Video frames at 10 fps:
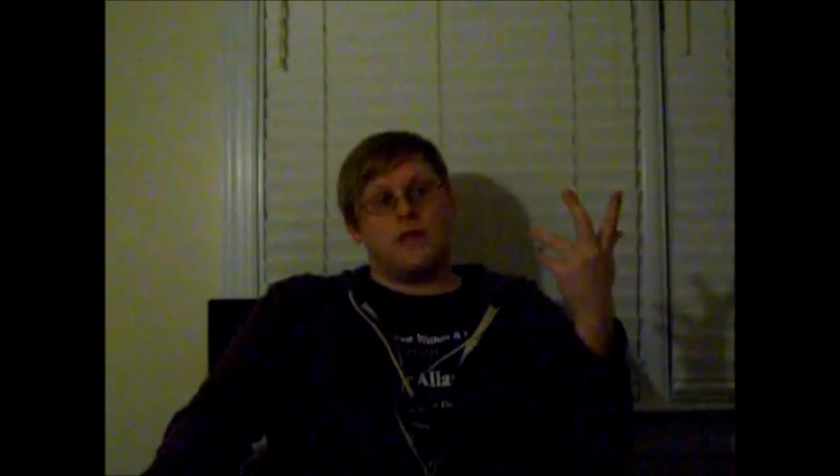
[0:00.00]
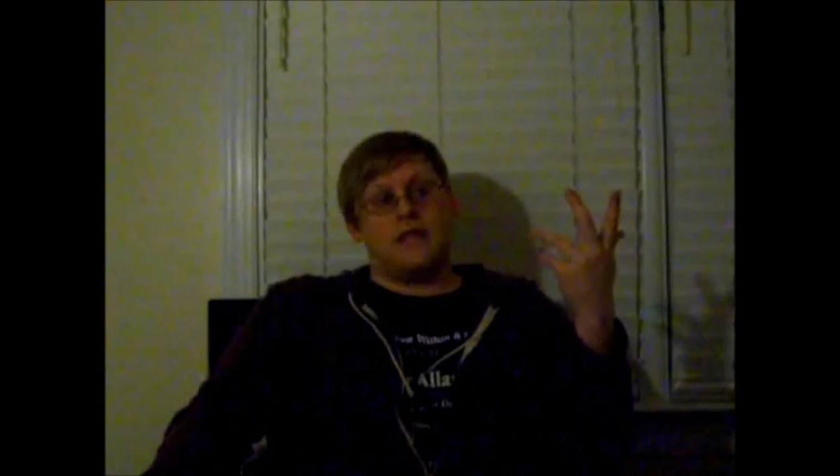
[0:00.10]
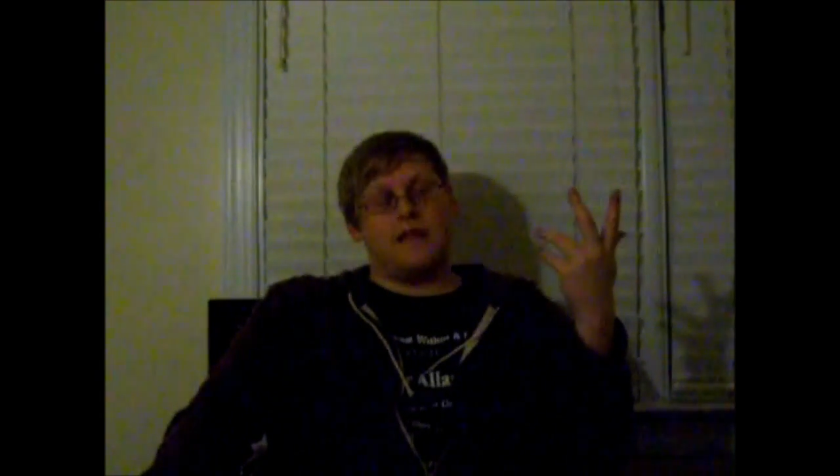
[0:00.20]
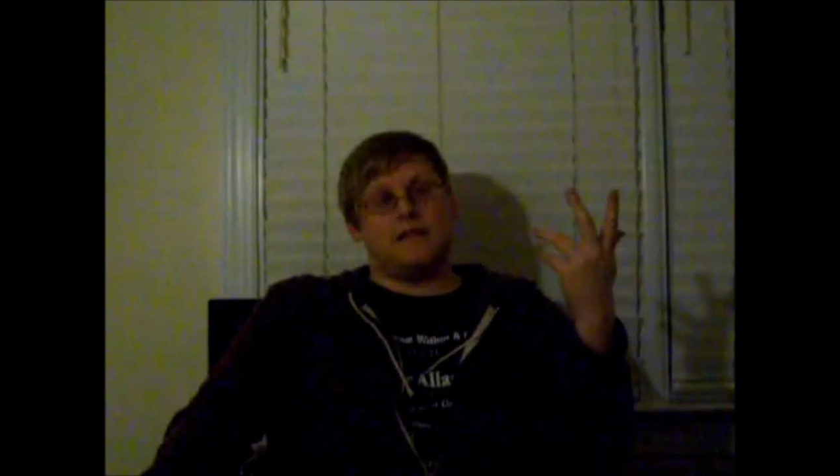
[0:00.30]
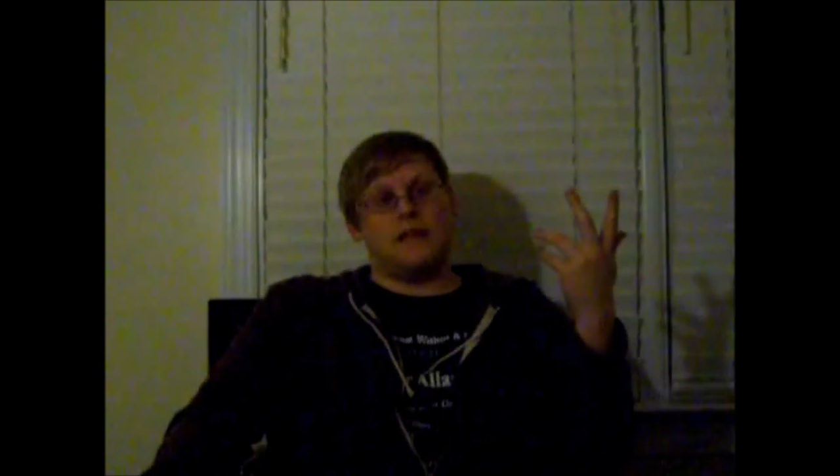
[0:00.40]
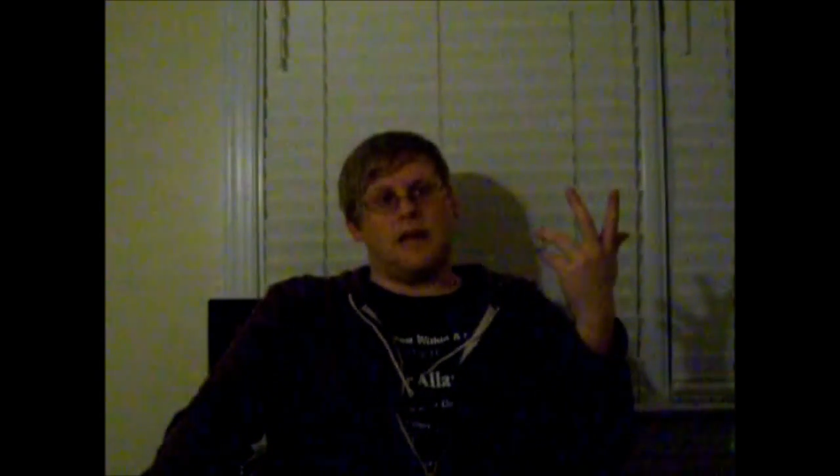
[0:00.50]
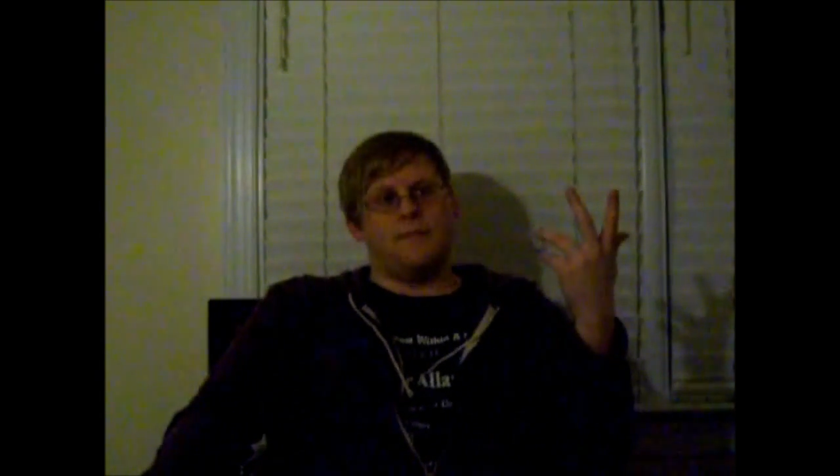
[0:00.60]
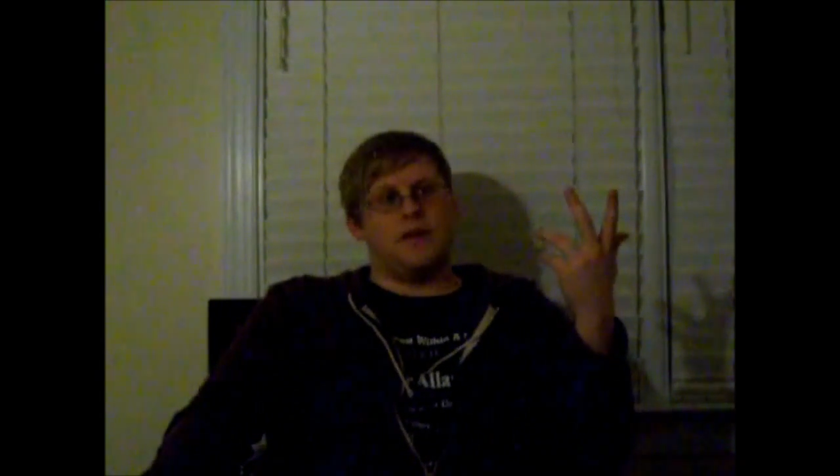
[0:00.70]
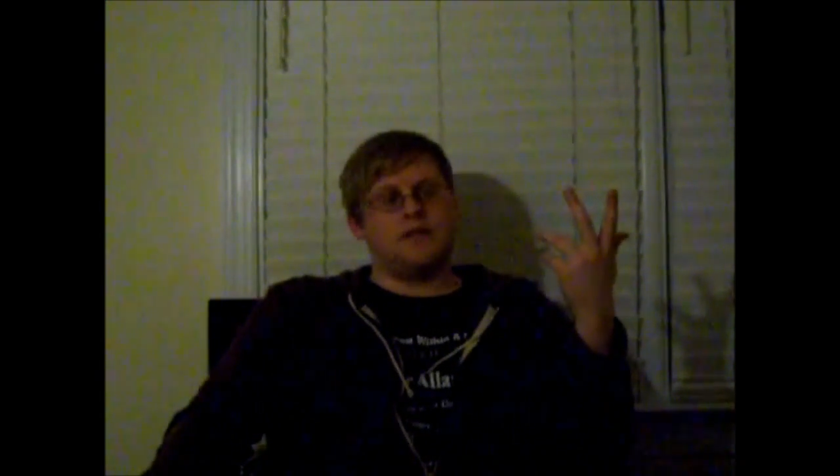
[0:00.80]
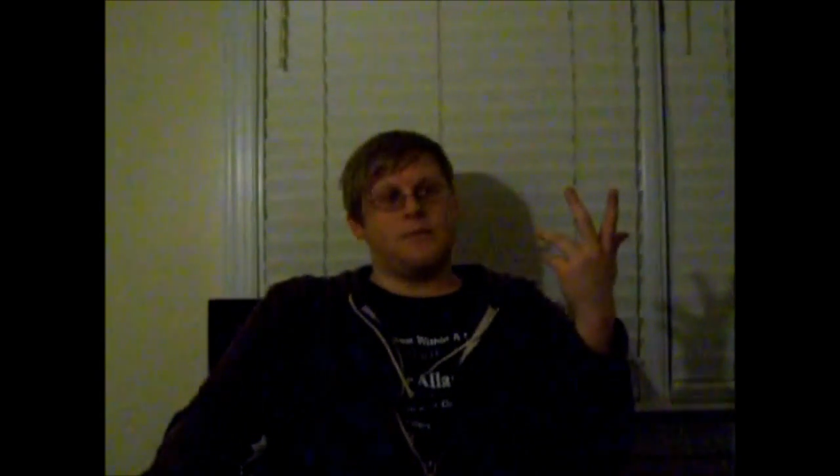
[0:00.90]
in that
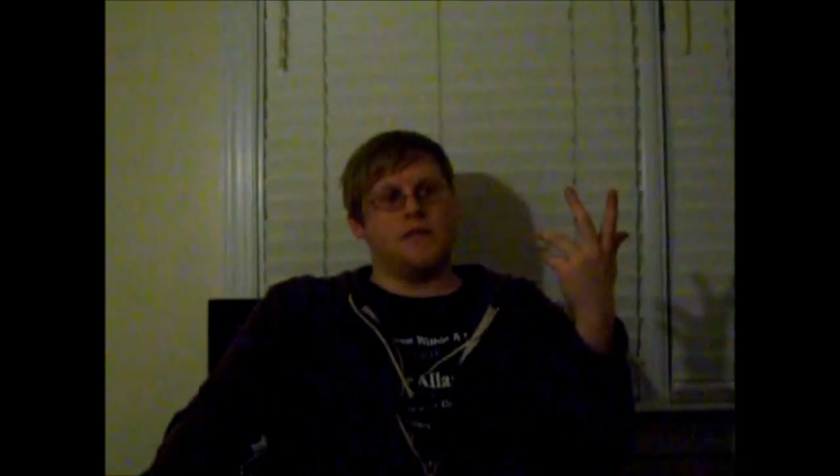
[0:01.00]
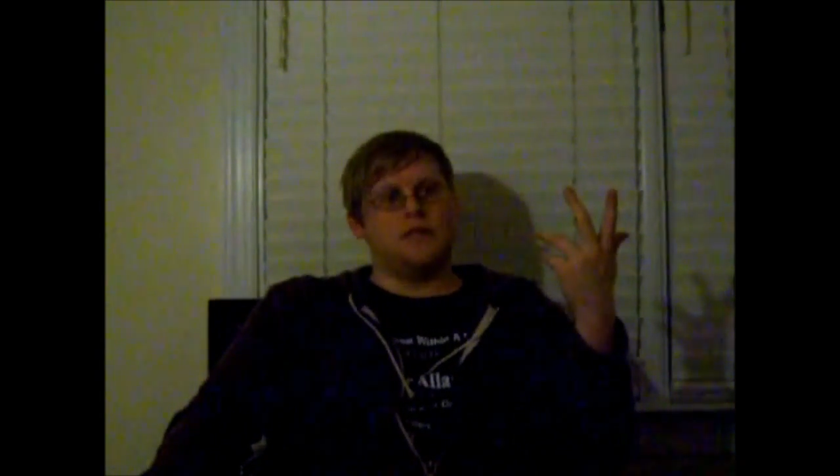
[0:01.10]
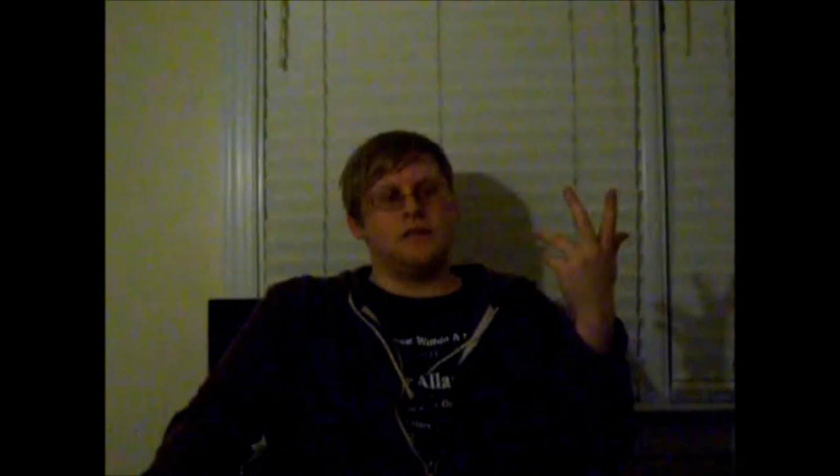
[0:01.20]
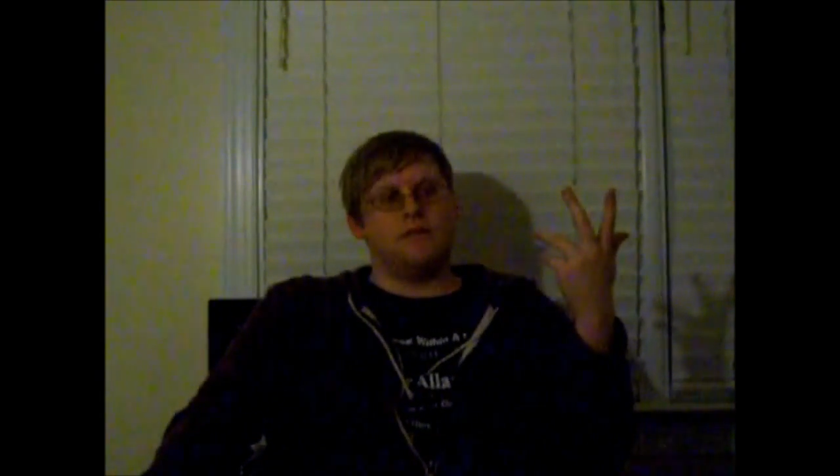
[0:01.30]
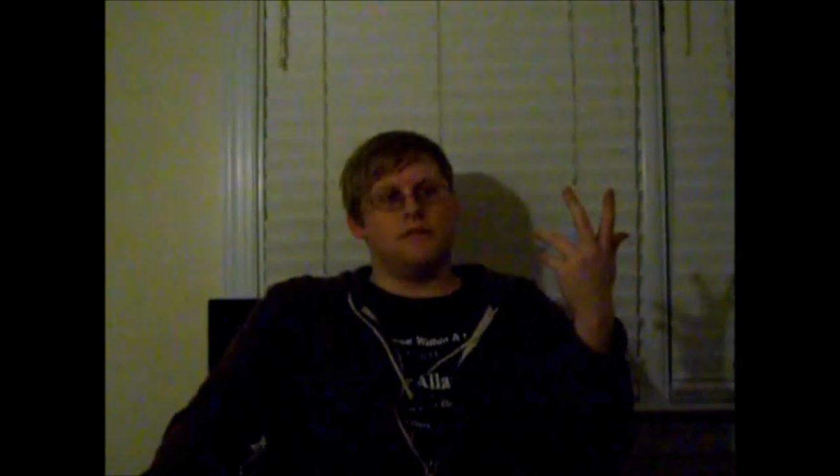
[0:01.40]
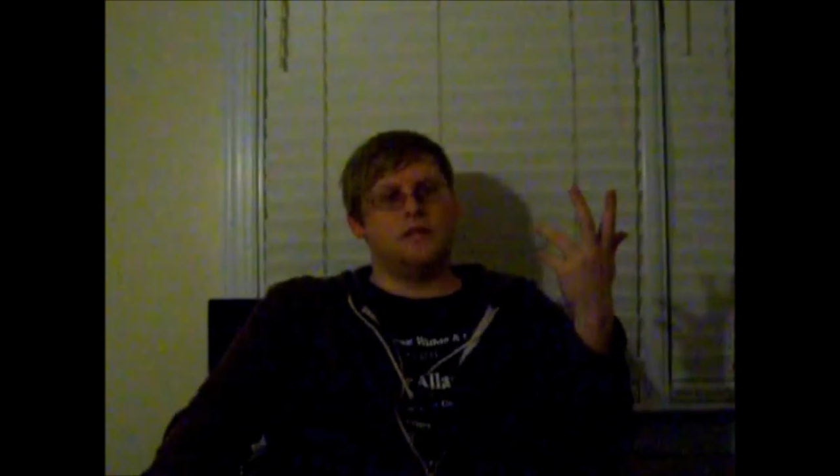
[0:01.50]
time, not to mention